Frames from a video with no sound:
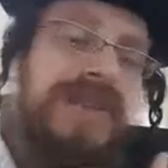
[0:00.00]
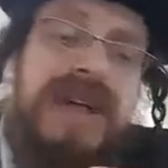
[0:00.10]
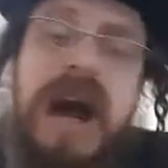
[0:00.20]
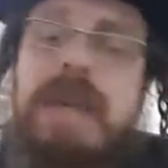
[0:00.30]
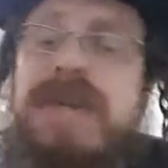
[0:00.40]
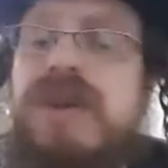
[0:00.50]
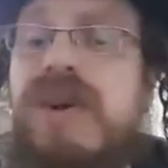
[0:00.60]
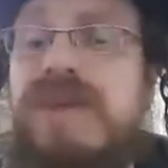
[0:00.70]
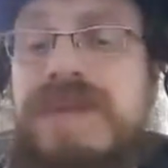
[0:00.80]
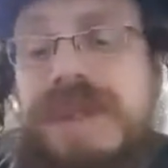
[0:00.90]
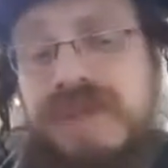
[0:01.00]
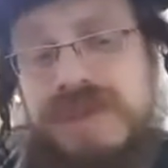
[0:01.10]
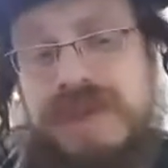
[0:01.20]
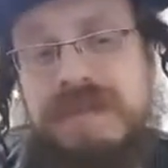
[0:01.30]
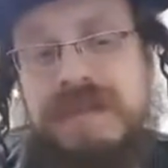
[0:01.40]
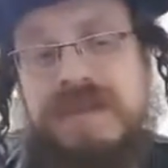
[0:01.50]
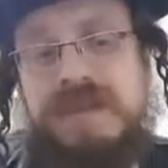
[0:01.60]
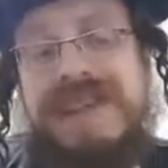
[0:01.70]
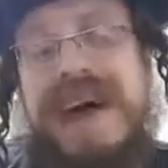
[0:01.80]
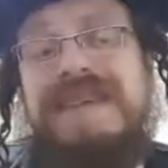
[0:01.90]
to accomplish our hopes and dreams.
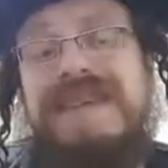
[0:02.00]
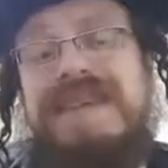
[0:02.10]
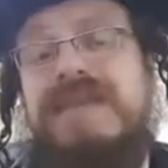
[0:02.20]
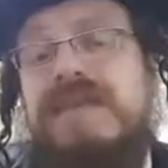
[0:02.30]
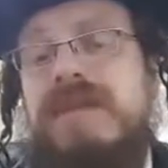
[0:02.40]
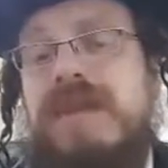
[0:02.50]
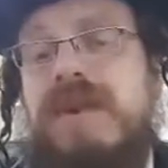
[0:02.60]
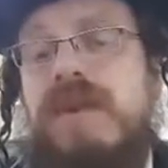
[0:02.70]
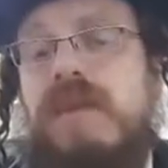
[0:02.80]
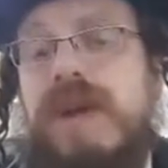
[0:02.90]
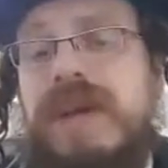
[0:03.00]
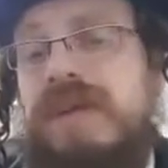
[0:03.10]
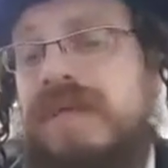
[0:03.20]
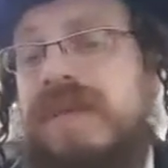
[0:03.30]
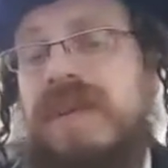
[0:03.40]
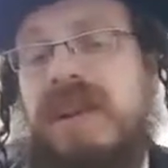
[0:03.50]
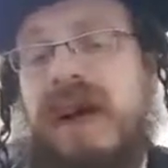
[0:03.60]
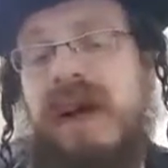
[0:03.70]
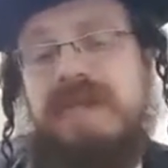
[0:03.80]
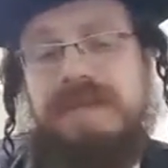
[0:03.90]
Without this, we don't feel
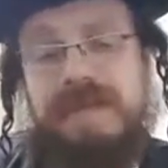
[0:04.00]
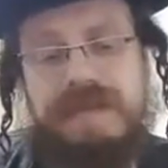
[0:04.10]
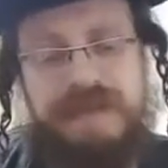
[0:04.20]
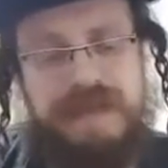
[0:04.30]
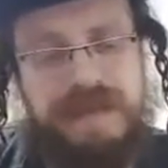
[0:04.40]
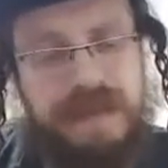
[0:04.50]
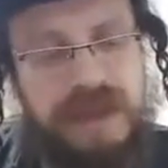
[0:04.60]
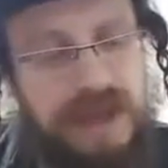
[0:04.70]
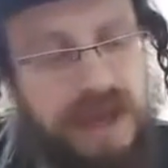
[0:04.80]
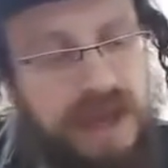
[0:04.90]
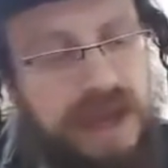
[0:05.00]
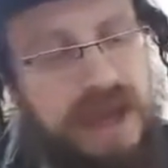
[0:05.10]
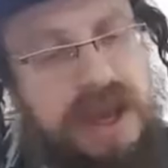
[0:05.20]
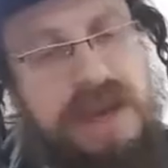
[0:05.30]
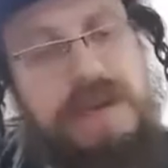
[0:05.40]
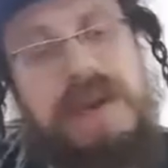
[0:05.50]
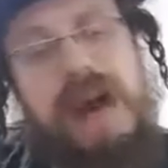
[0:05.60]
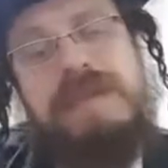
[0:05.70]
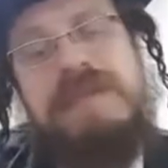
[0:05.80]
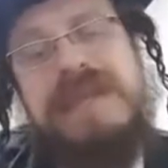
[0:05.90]
alive. The
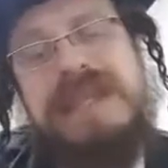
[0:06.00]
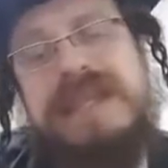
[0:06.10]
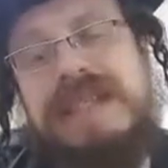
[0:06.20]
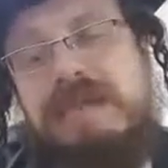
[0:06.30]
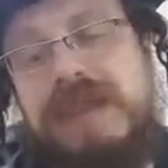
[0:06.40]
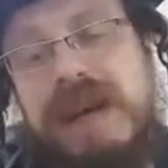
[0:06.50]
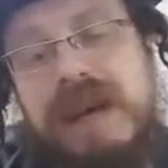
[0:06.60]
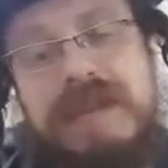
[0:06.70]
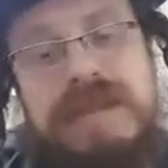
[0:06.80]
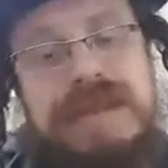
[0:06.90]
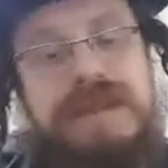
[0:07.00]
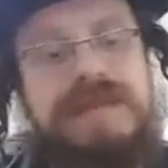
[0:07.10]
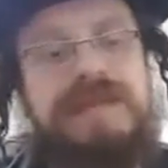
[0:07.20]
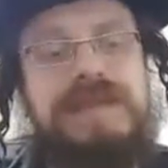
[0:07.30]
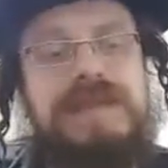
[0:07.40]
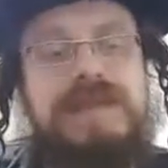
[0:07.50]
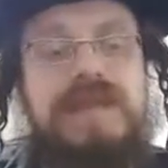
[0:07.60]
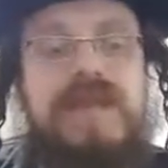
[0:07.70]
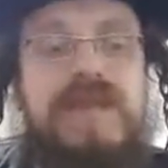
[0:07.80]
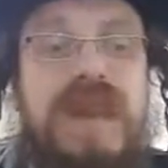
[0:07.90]
problem is that sometimes
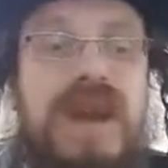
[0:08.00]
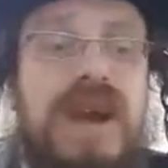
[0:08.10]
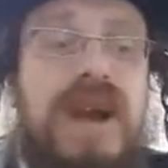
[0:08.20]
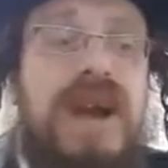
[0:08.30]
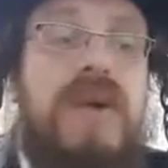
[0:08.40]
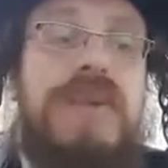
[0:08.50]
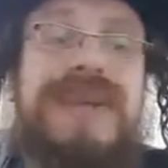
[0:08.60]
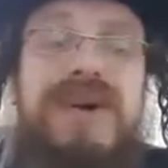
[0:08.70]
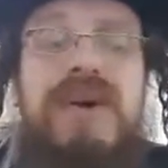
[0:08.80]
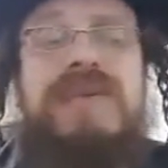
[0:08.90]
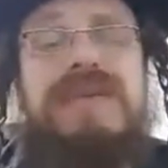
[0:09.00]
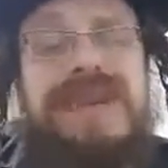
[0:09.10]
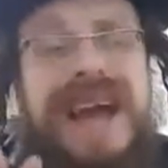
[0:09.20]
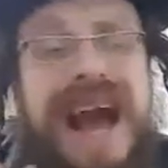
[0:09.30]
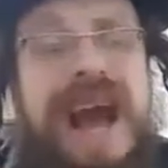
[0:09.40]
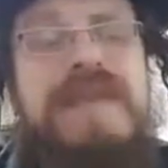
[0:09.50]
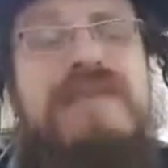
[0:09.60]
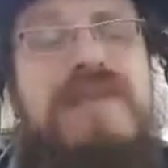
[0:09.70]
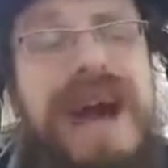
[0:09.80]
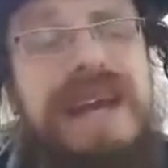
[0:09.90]
when we don't have
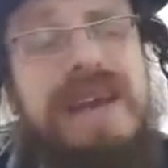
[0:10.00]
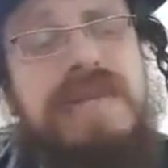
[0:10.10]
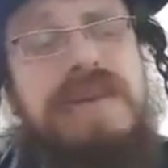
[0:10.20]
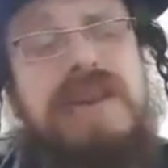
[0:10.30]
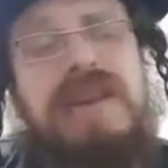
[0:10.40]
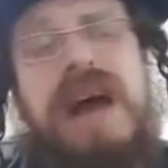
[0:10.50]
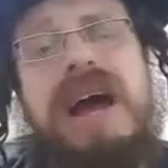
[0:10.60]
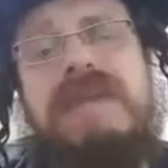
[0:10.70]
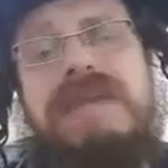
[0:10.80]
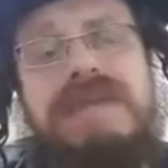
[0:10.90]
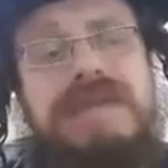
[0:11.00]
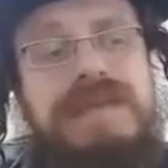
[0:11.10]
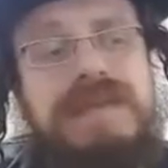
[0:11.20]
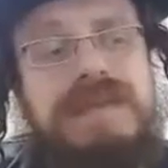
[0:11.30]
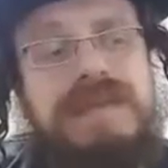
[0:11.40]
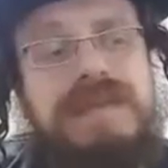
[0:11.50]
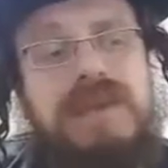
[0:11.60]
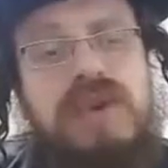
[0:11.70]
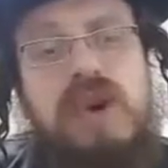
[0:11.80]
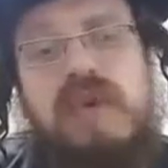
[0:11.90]
the right love in our life,
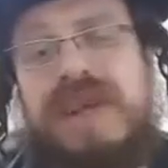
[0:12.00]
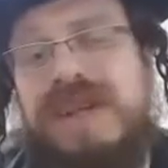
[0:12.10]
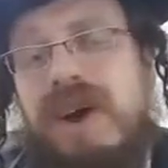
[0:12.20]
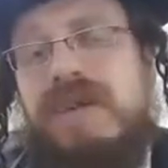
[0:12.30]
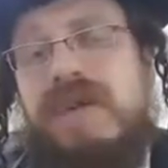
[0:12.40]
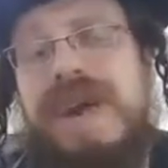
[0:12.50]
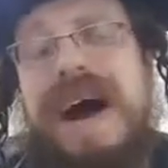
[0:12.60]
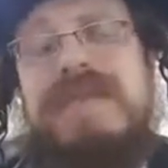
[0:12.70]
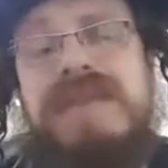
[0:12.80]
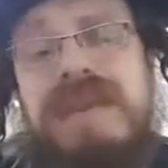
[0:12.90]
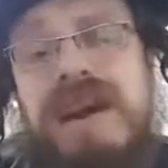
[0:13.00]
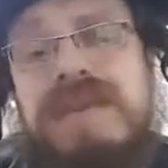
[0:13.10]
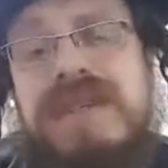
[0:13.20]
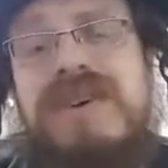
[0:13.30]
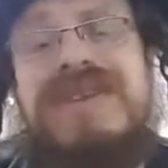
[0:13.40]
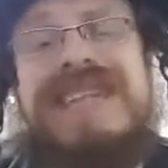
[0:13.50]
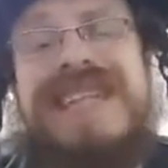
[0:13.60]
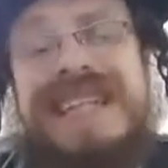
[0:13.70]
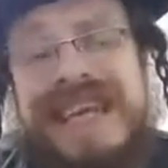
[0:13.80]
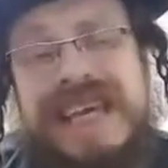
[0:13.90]
or we don't know how to love, we start to
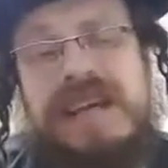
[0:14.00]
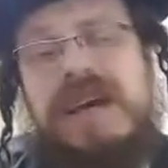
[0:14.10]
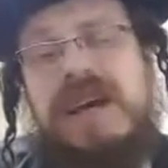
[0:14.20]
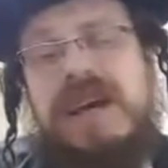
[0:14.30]
cling